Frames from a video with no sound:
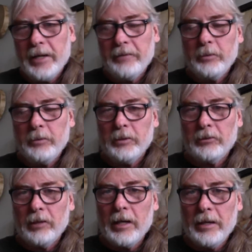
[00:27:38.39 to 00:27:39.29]

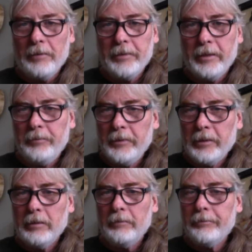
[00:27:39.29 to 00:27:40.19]
everyone's life, and if you
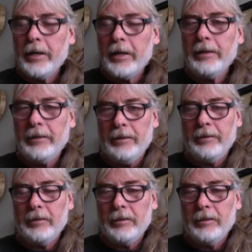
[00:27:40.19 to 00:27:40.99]
can find it,